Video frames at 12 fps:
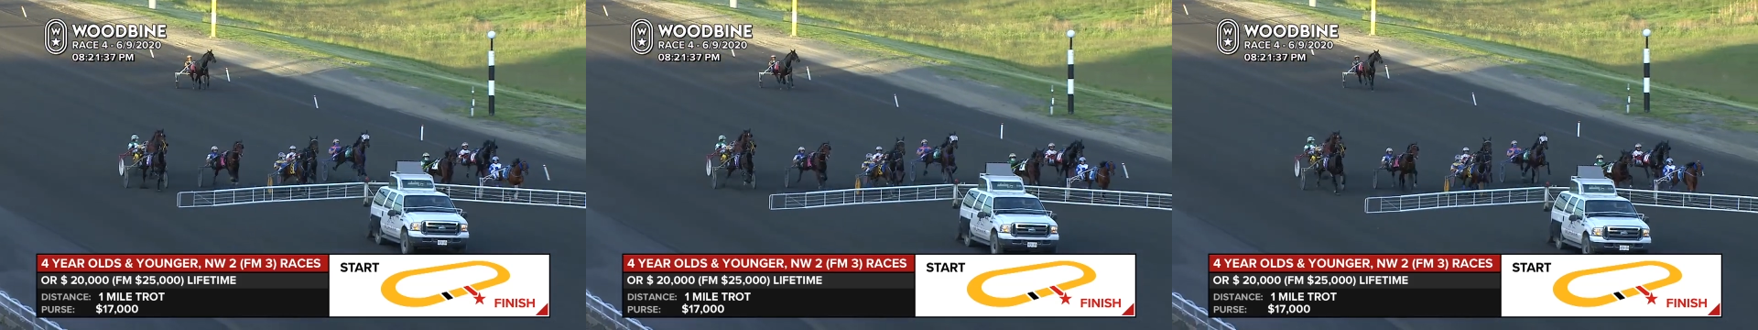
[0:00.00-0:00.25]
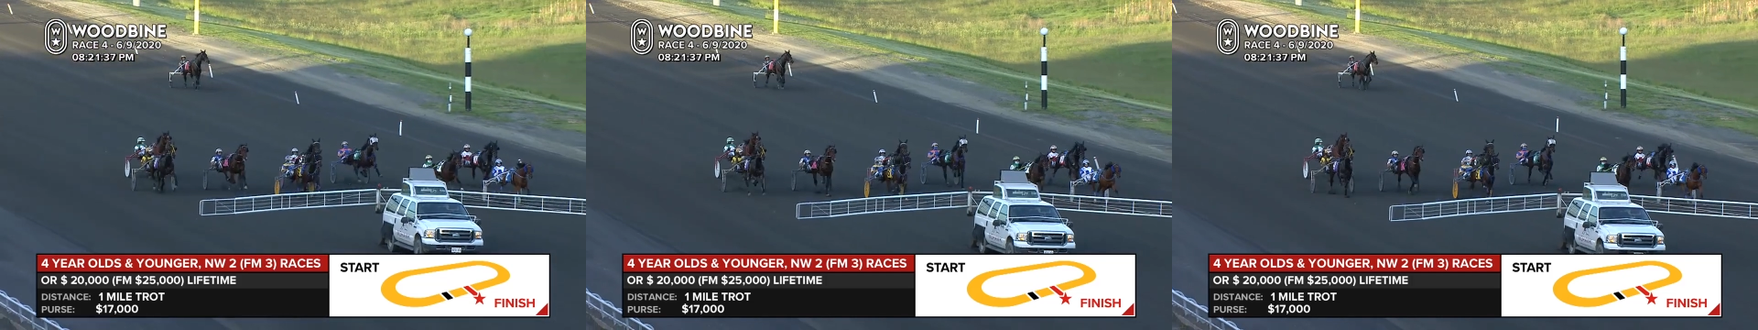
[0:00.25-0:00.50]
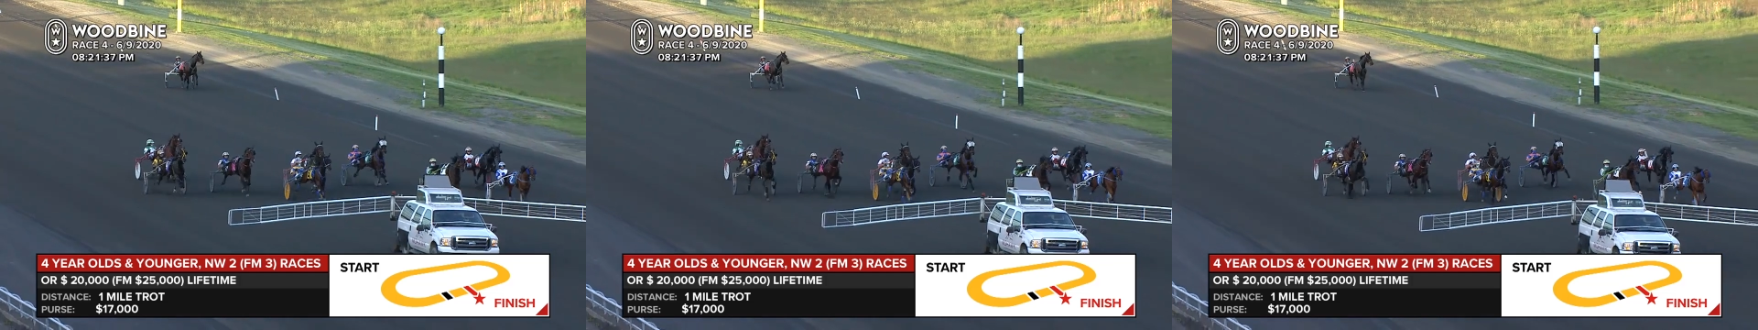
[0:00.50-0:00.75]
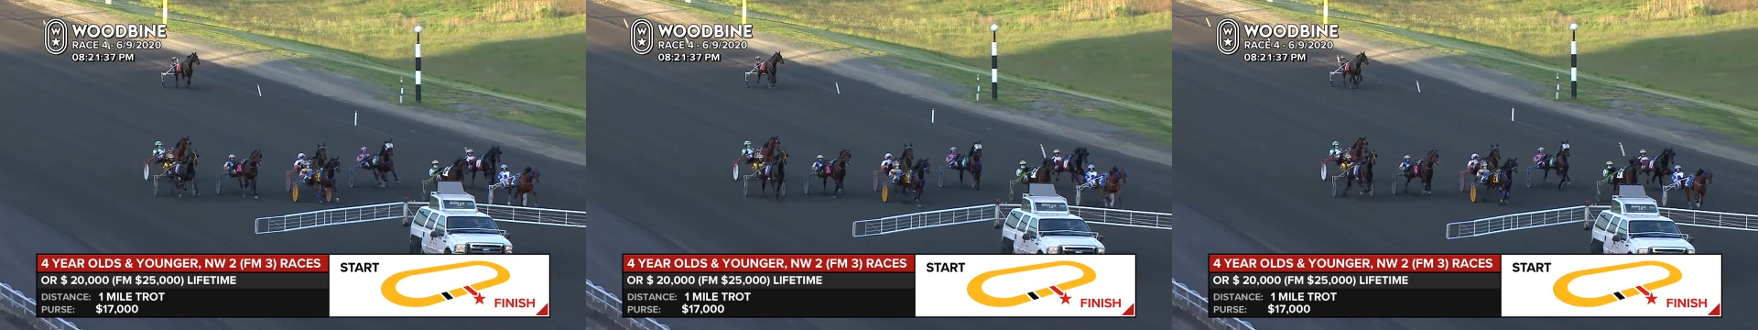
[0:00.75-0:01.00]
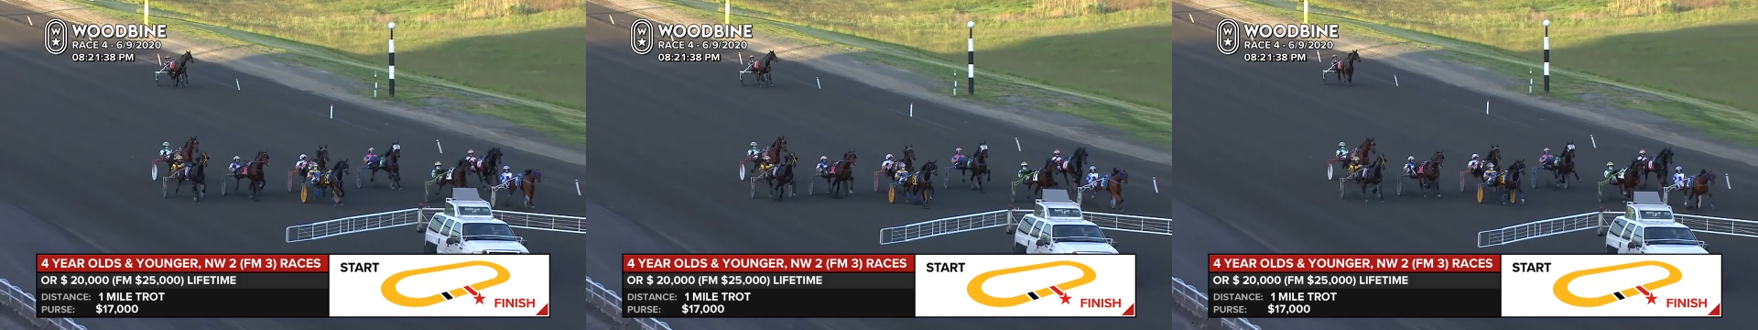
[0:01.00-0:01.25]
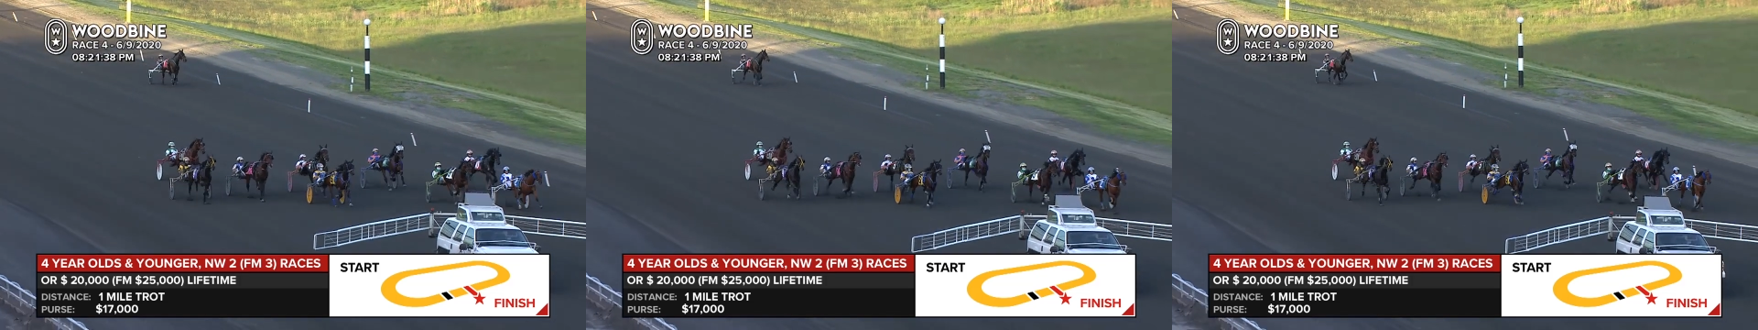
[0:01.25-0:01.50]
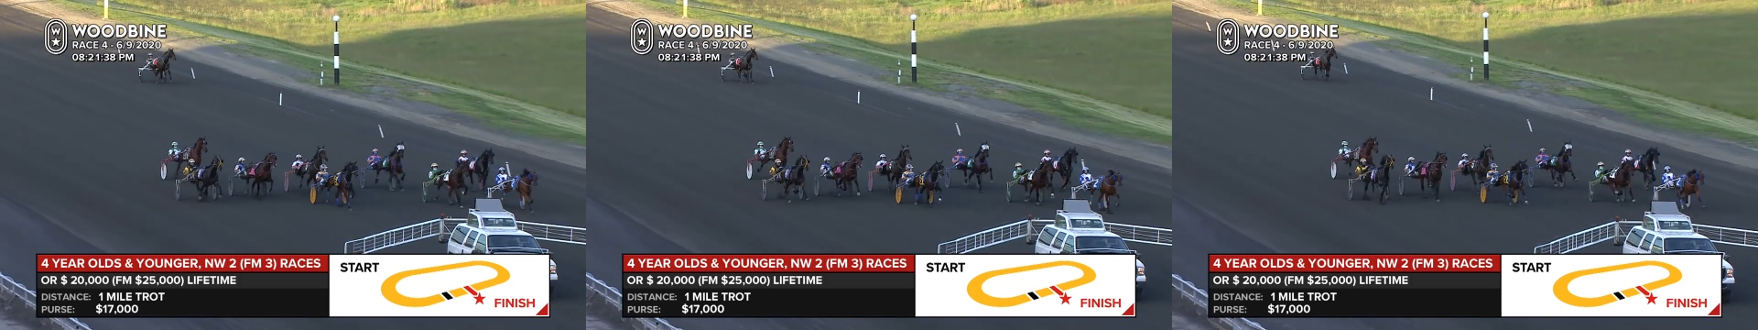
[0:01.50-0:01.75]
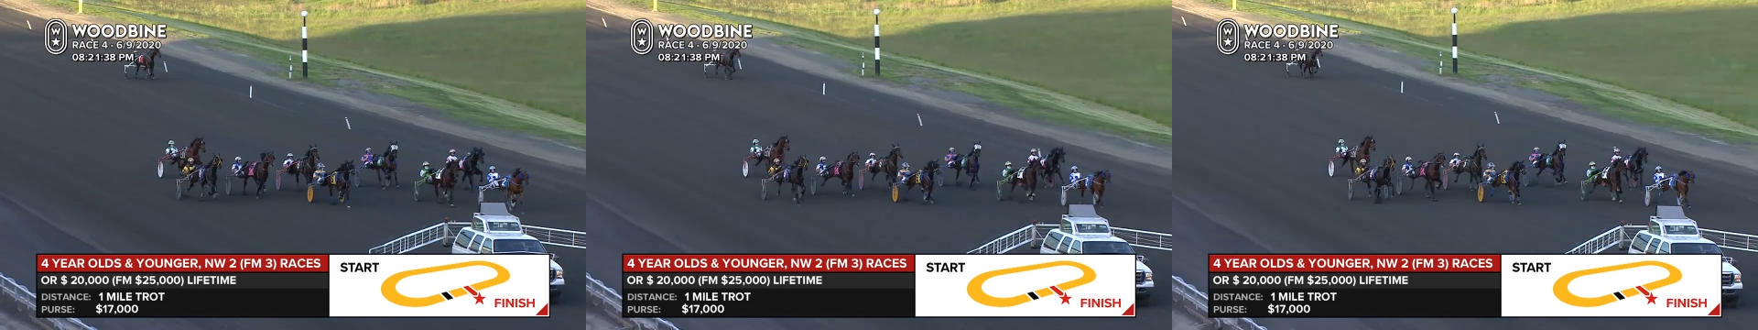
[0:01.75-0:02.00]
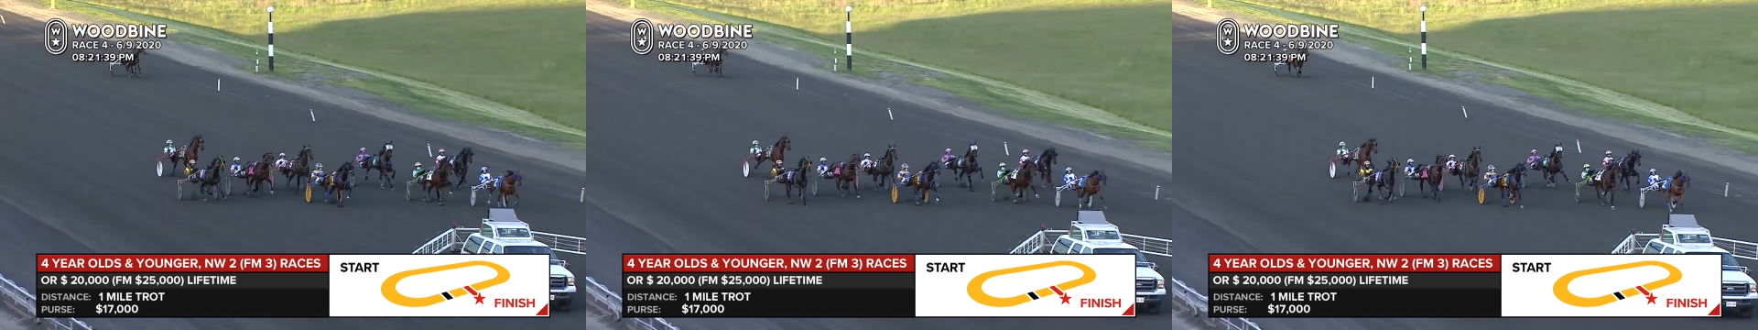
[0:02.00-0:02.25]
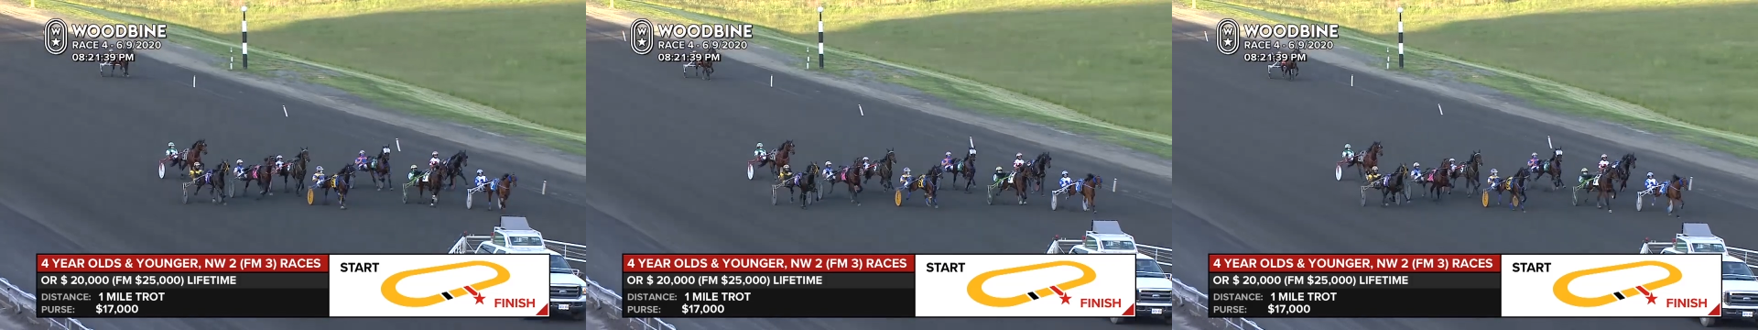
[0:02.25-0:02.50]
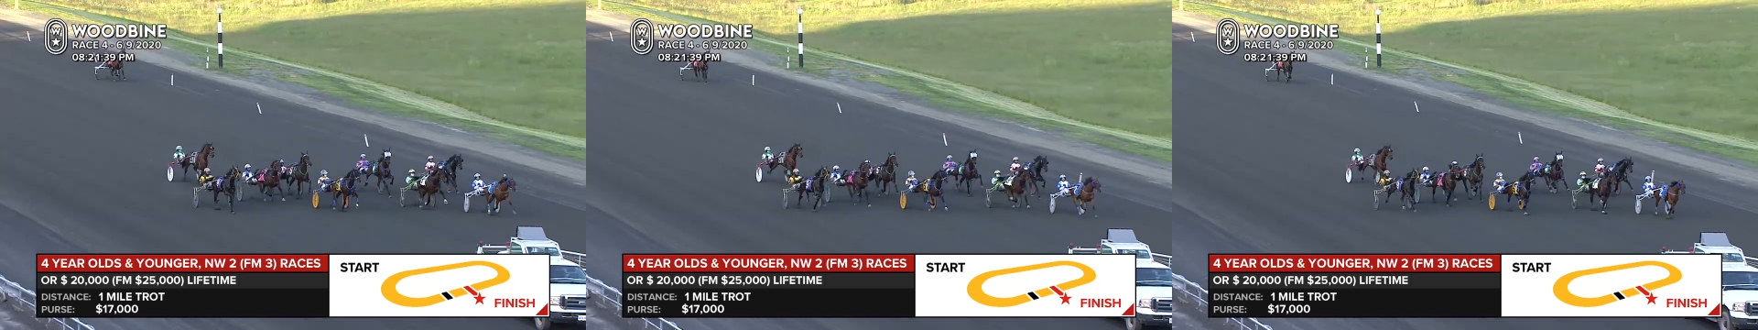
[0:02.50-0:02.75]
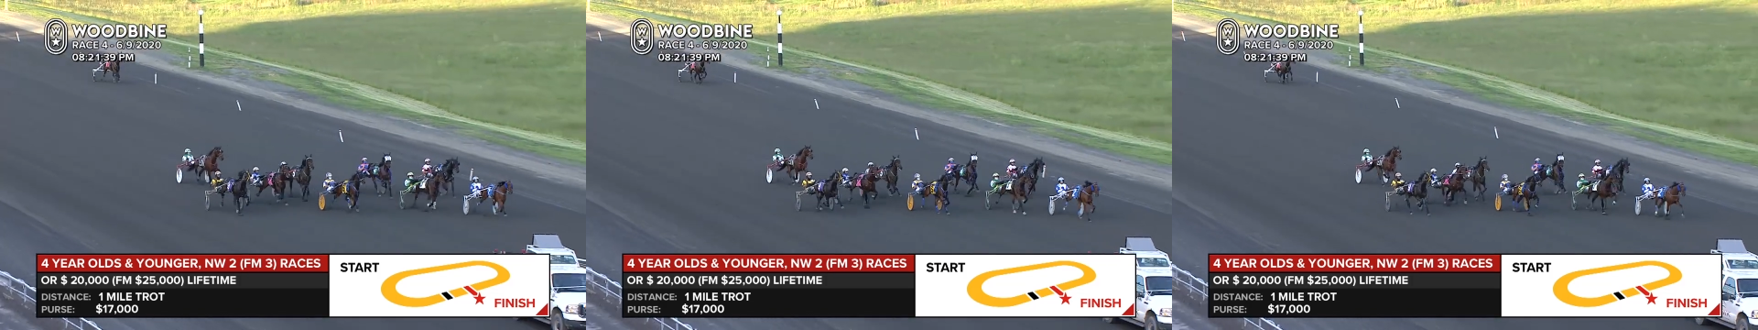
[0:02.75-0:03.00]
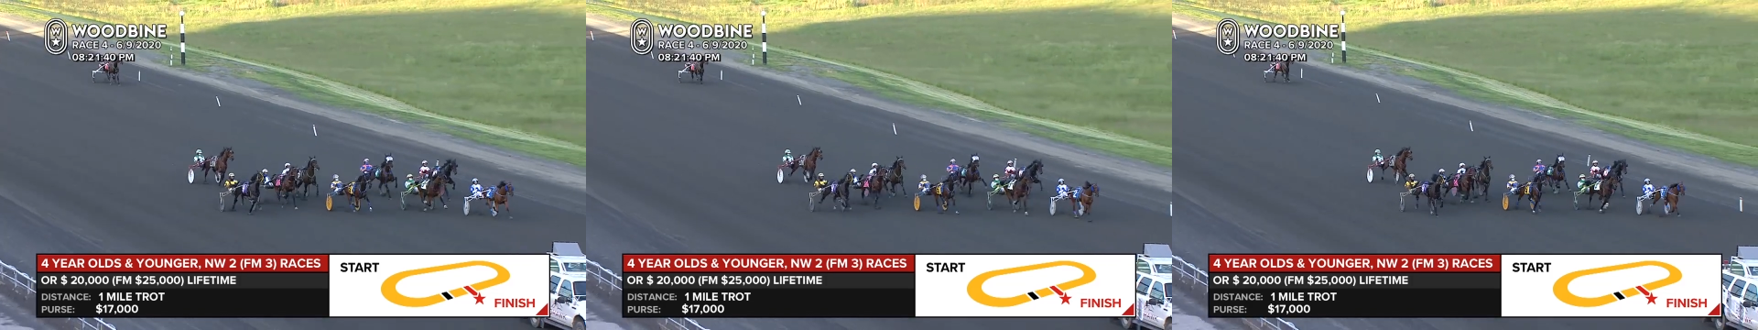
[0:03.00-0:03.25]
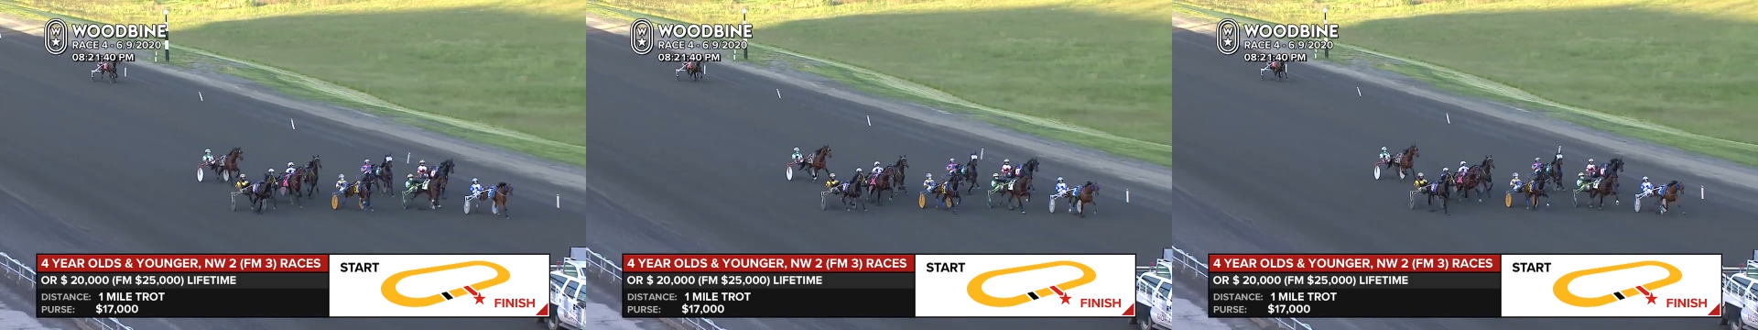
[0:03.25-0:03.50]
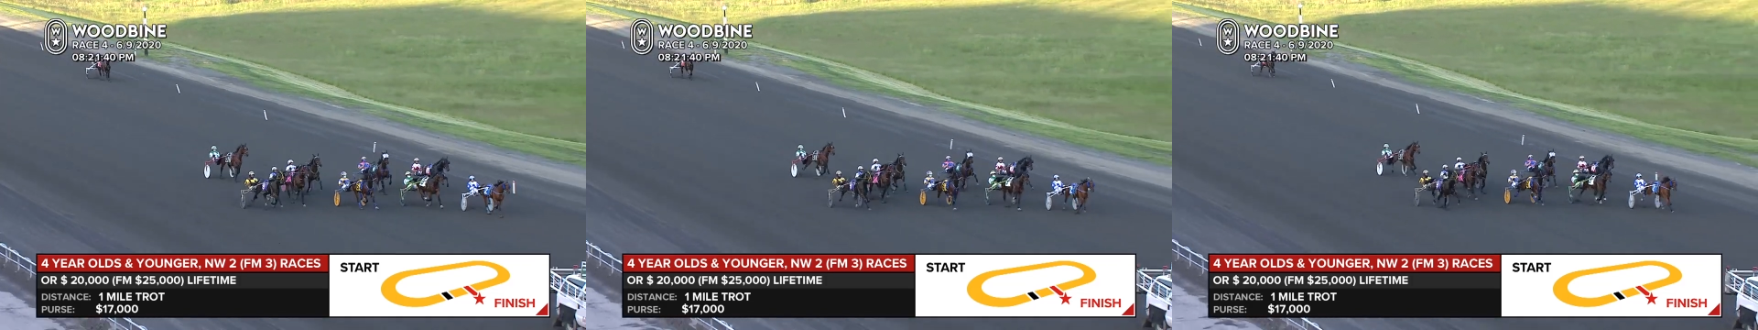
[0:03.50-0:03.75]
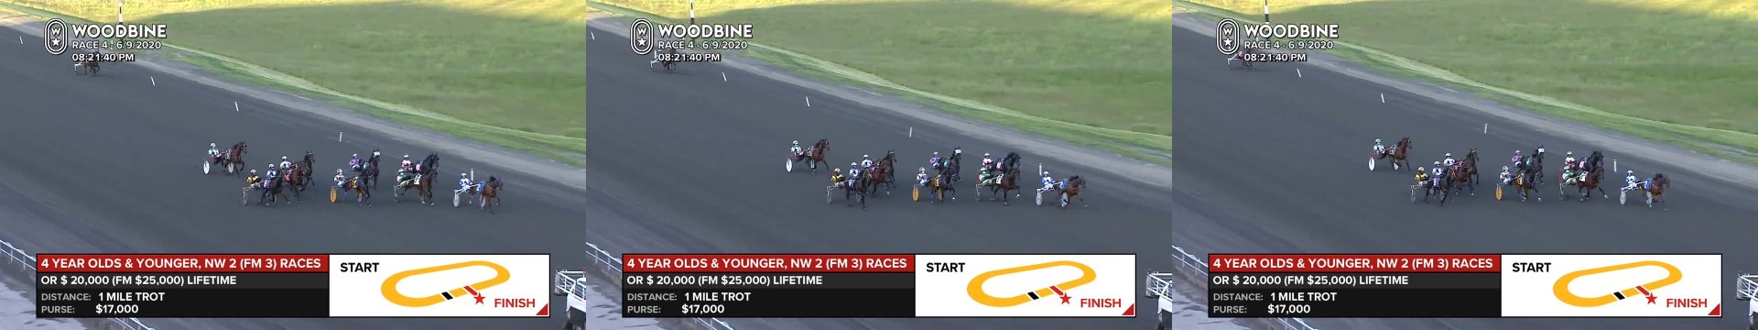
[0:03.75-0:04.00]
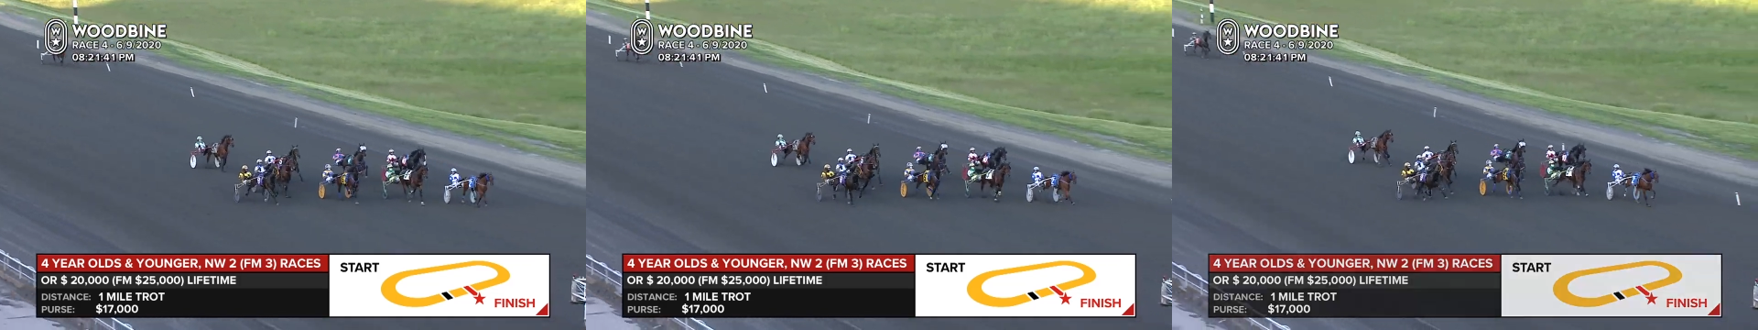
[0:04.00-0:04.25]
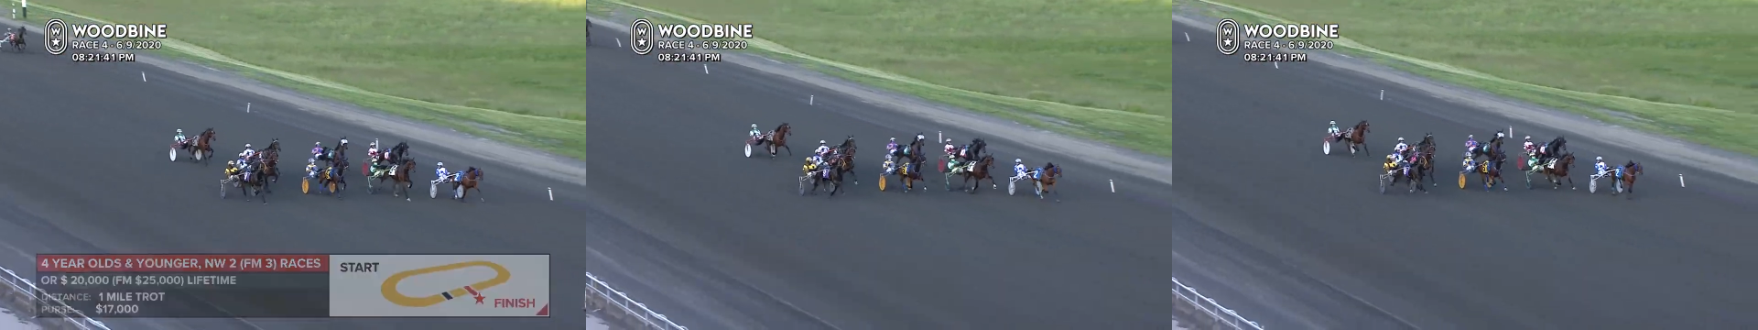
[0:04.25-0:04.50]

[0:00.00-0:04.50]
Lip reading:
No face is visible, so there are no lips to read.